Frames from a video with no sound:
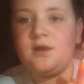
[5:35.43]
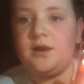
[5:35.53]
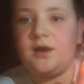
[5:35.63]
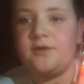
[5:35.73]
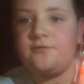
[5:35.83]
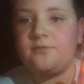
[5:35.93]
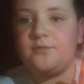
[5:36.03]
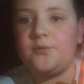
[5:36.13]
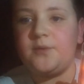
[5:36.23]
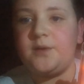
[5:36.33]
live
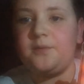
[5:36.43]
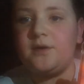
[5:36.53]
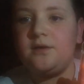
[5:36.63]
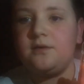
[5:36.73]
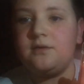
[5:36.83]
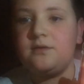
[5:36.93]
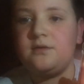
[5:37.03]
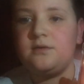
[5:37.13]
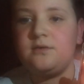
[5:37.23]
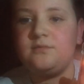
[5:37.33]
wallpaper,
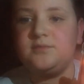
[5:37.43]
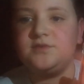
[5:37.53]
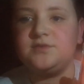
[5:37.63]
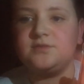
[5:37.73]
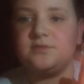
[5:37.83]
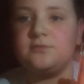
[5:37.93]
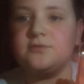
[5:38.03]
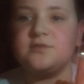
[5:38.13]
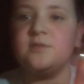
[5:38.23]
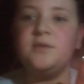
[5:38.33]
which is
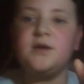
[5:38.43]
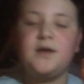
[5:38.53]
awesome.